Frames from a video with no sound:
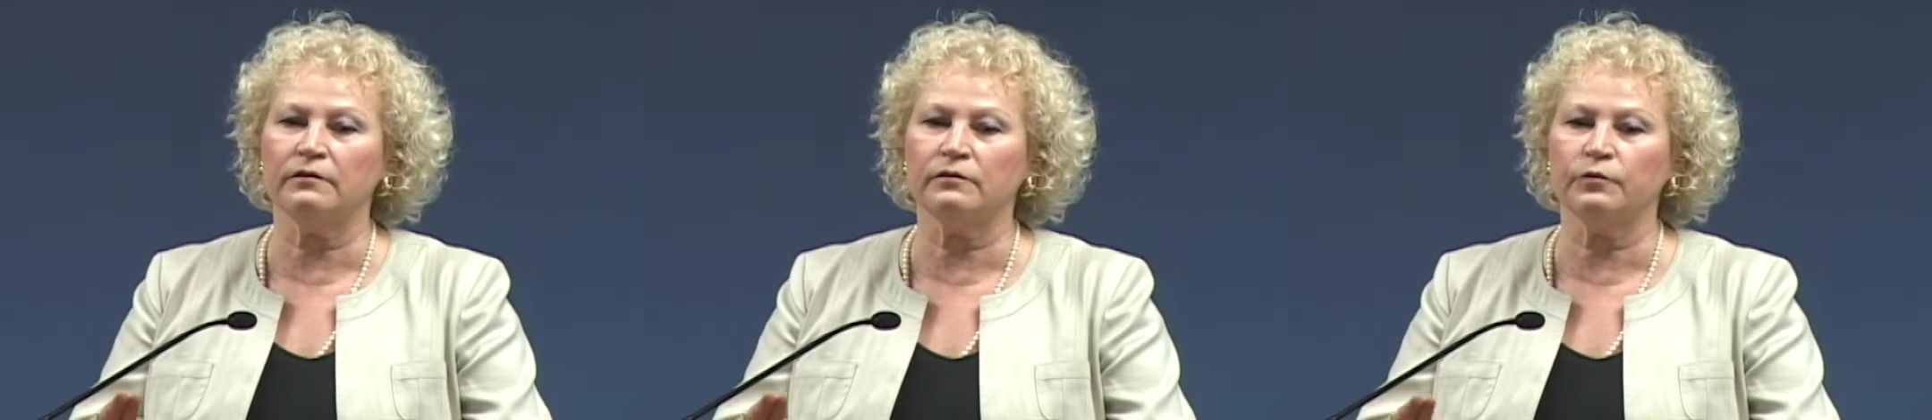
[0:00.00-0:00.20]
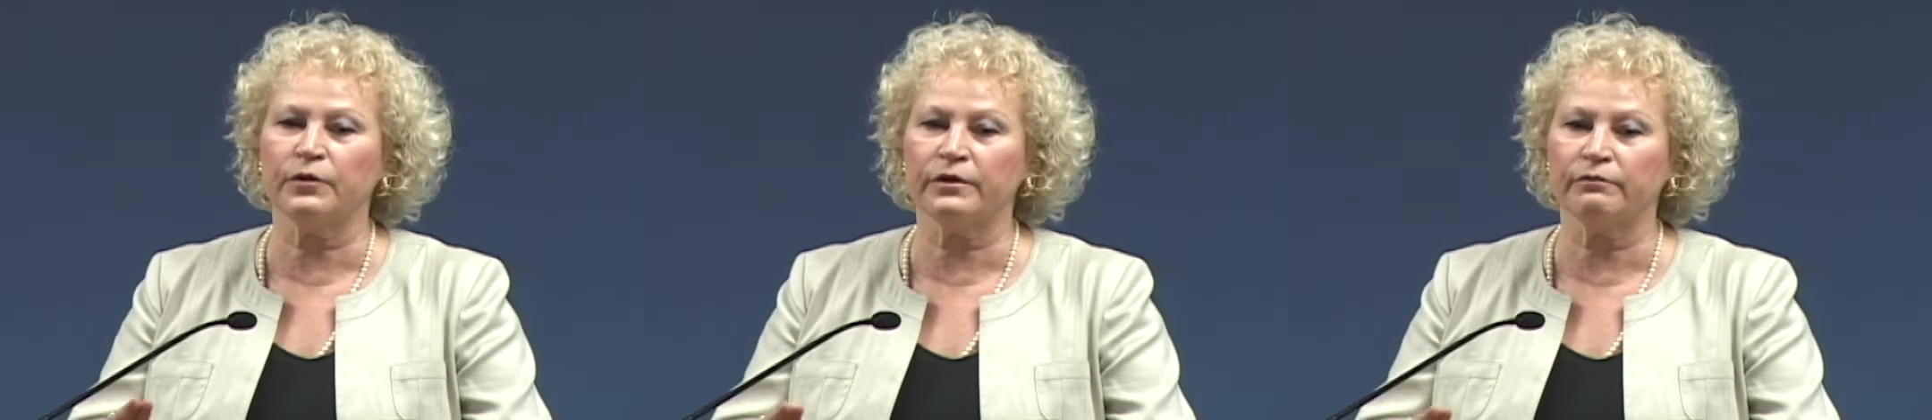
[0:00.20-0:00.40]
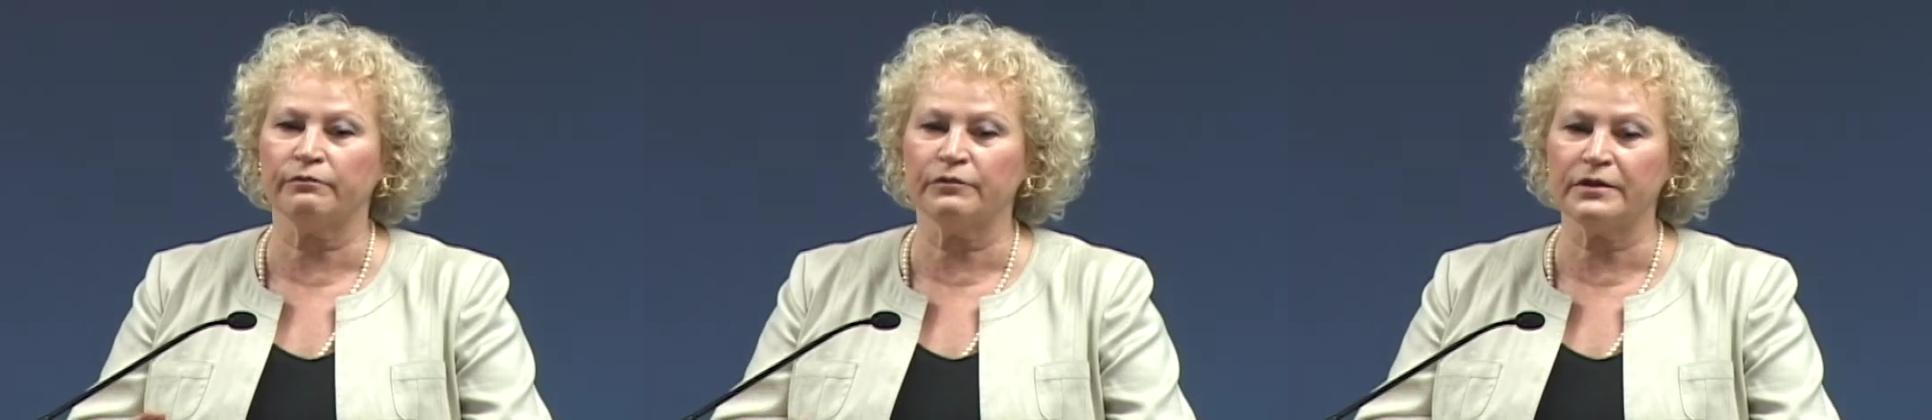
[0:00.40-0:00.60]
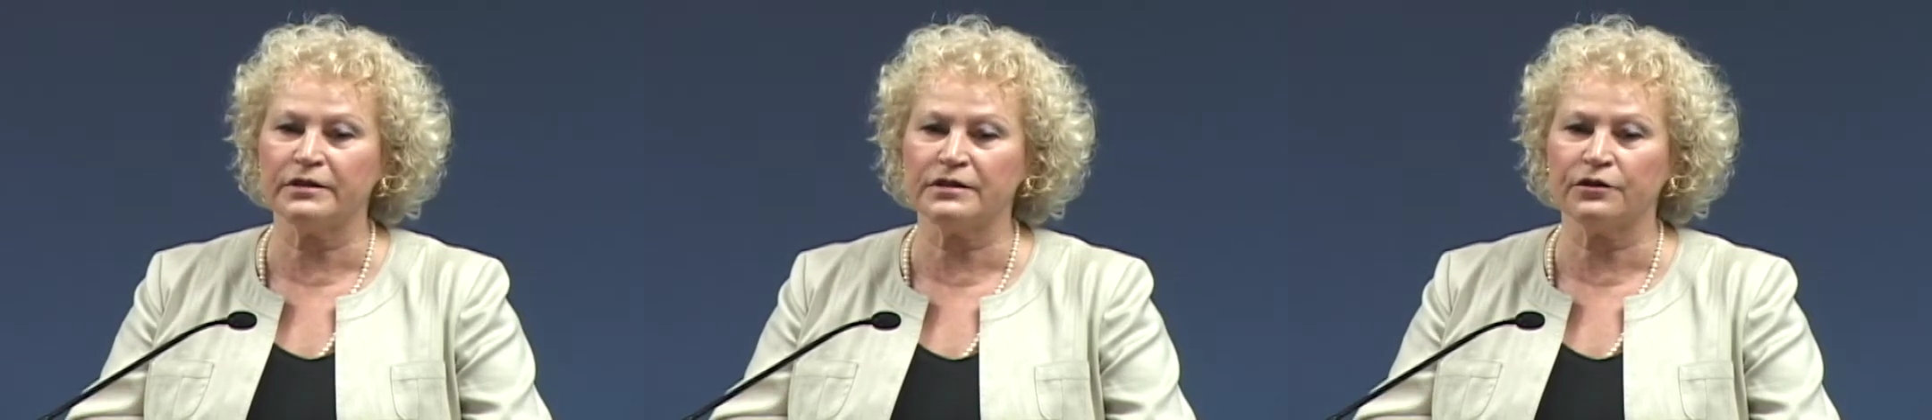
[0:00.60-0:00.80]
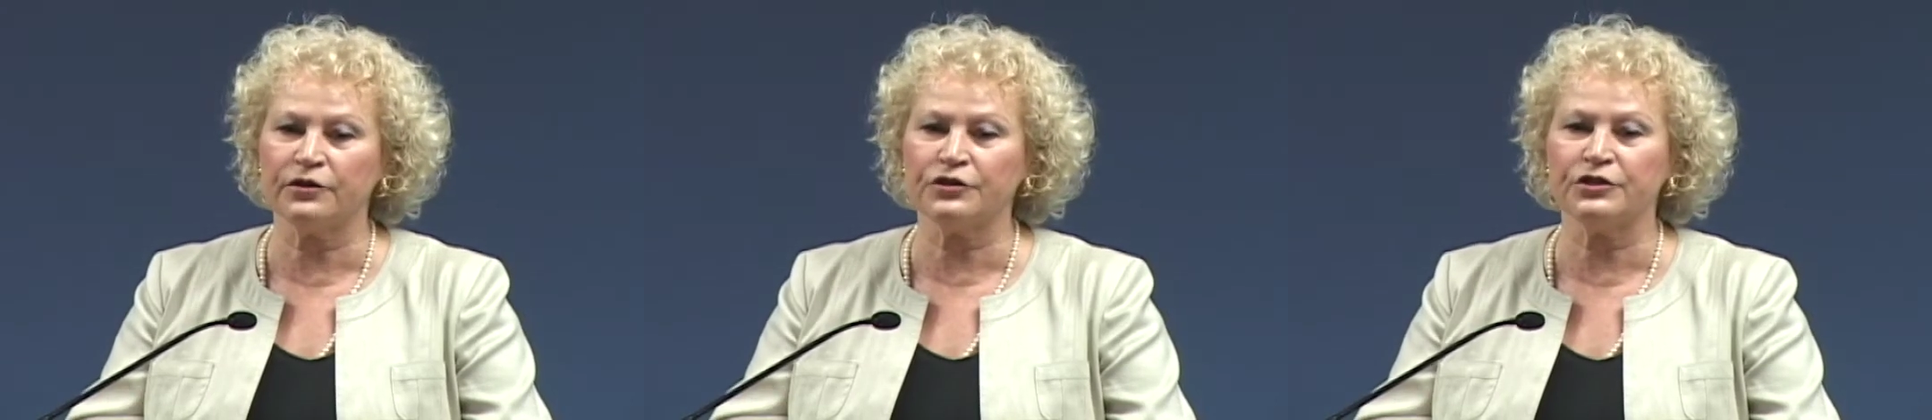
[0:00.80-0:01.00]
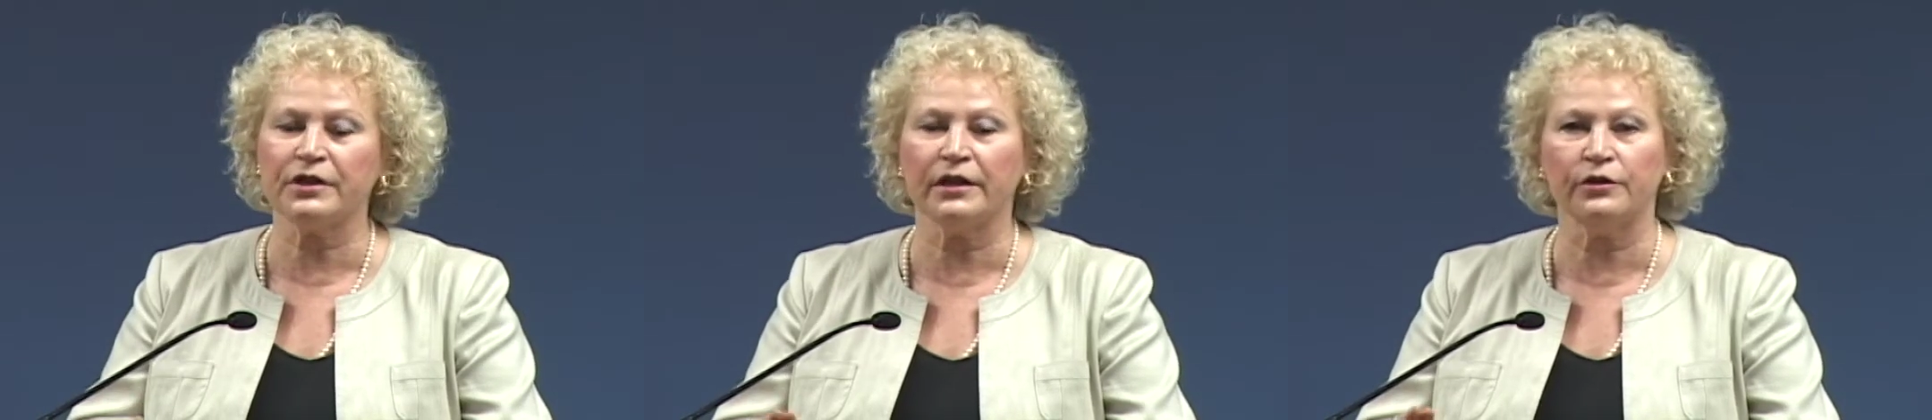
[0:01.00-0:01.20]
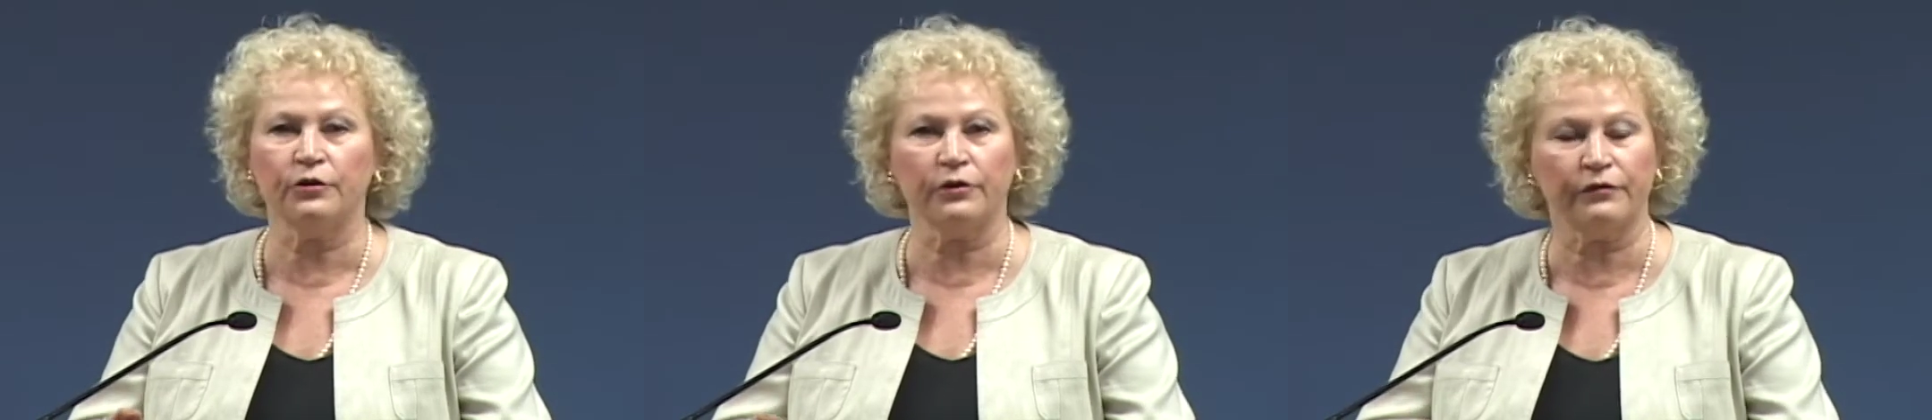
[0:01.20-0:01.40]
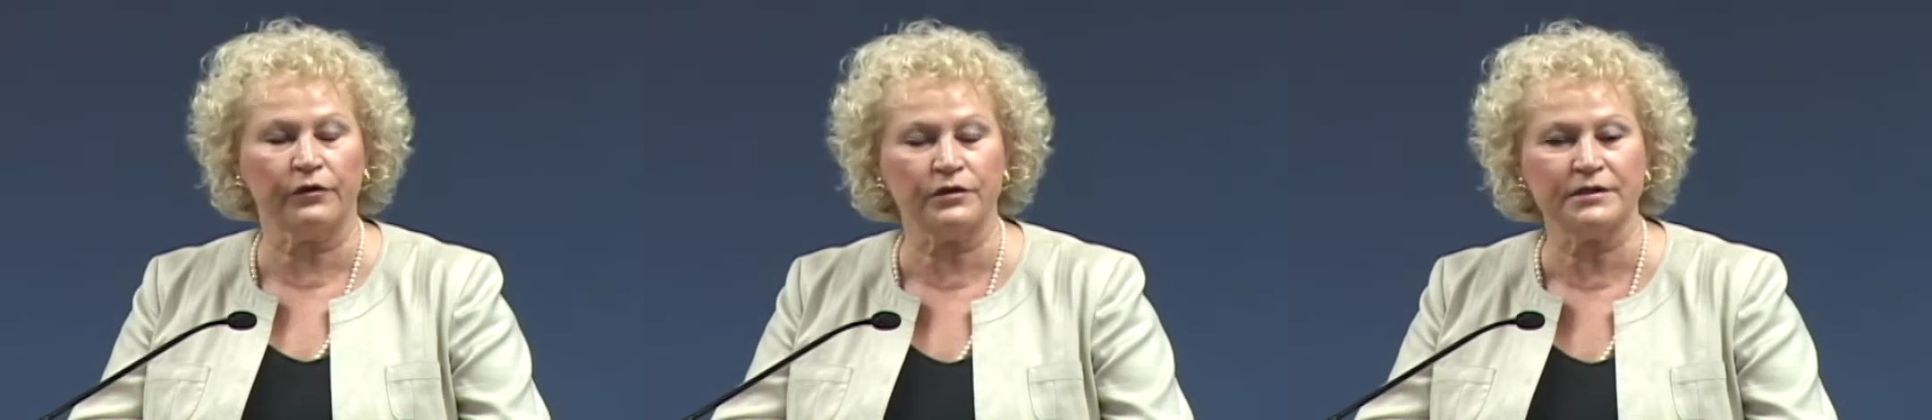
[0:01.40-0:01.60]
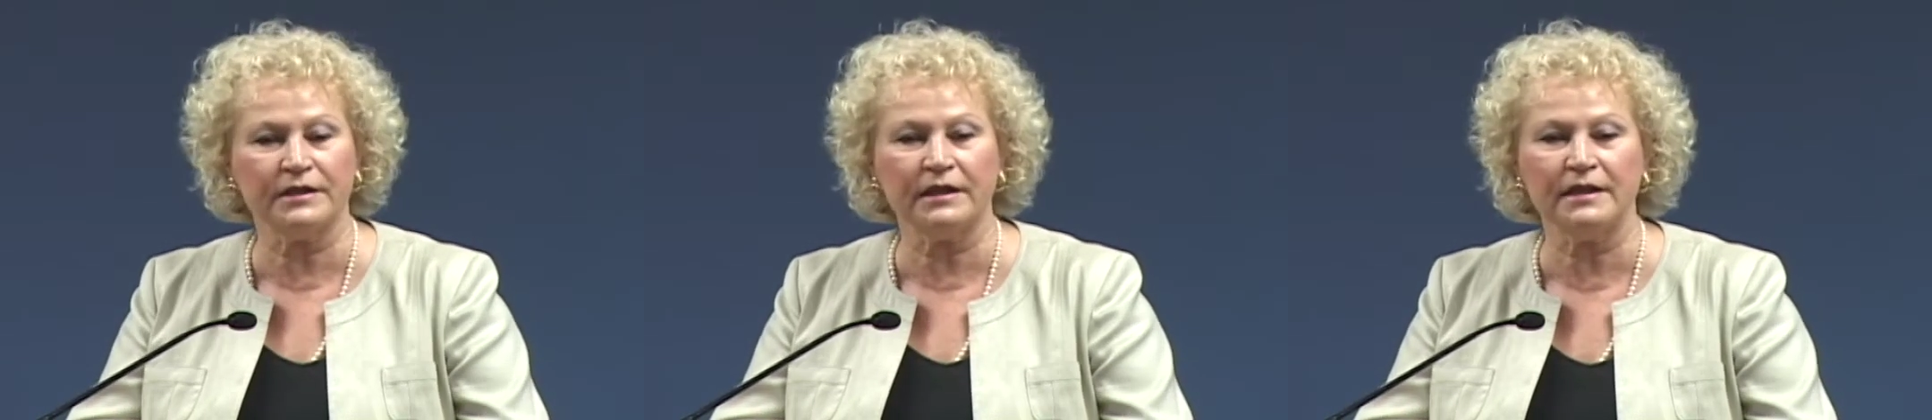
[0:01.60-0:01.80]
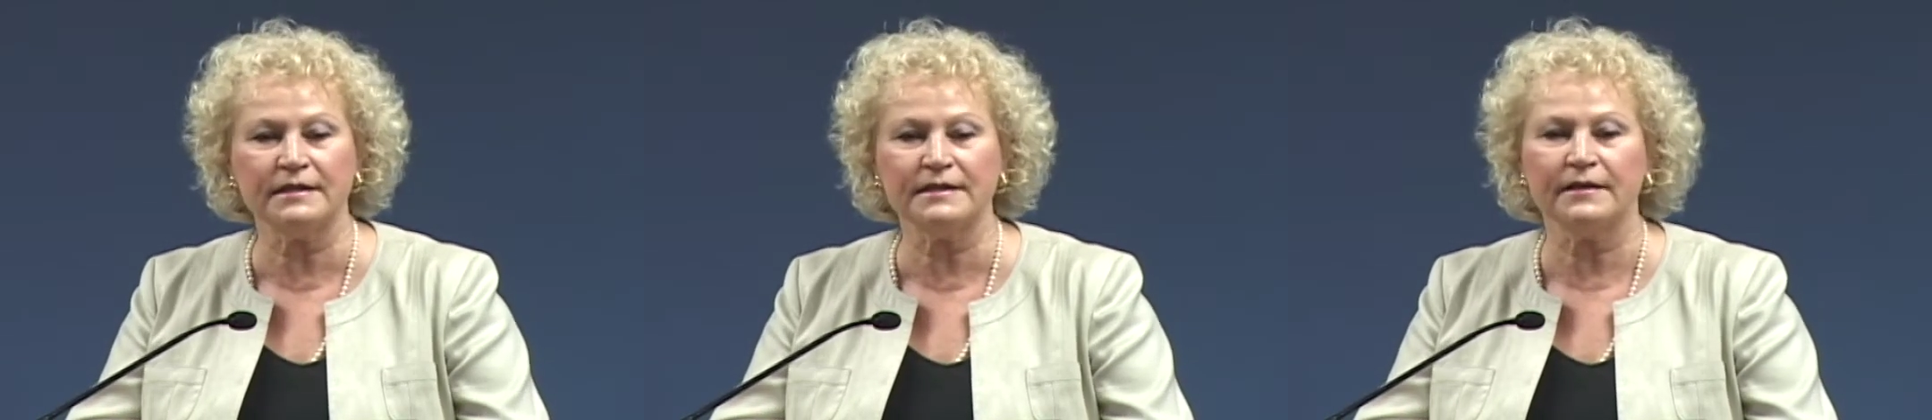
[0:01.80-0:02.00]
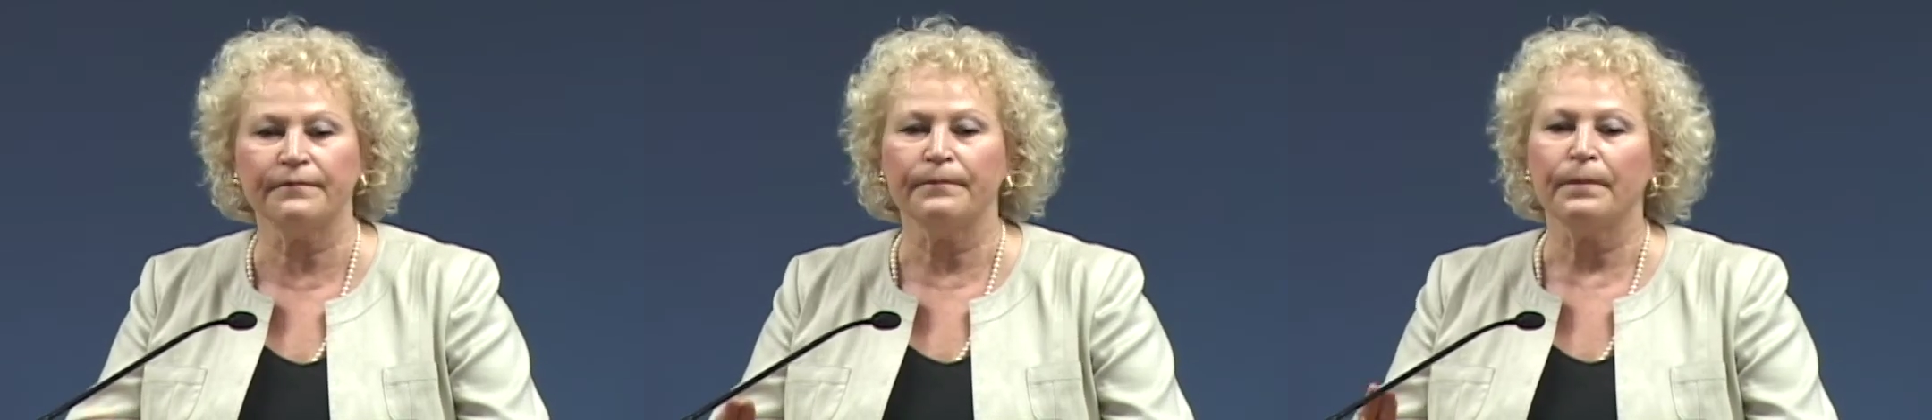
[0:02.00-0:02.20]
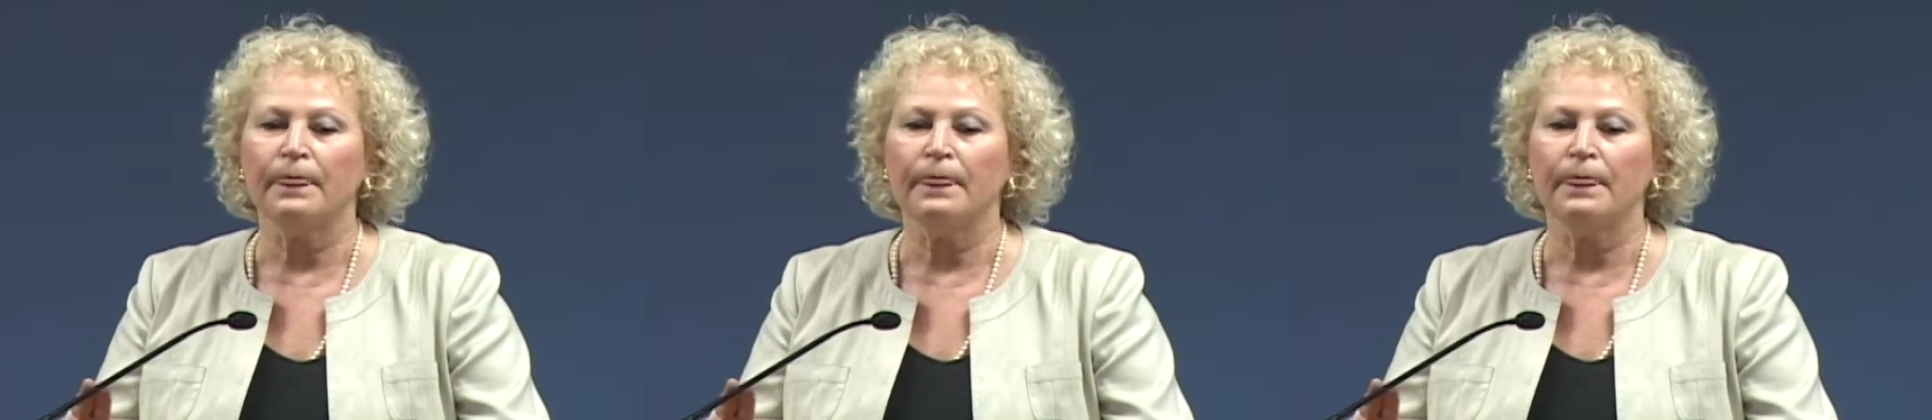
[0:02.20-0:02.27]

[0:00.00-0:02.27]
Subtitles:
with research and universities.